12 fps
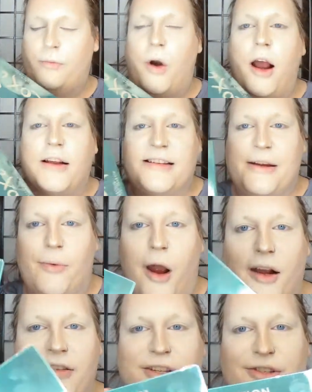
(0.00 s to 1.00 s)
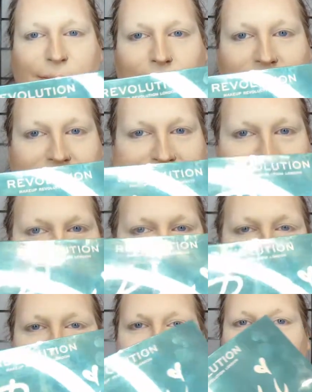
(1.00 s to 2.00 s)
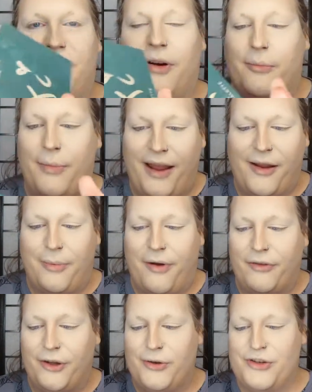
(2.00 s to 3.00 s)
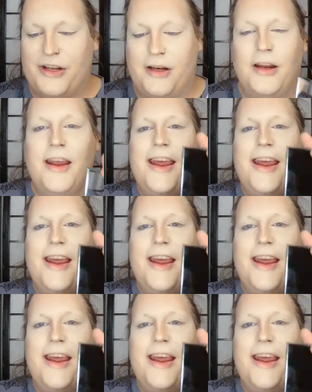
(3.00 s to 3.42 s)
Roxy Roxasaurus palette from Makeup Revolution.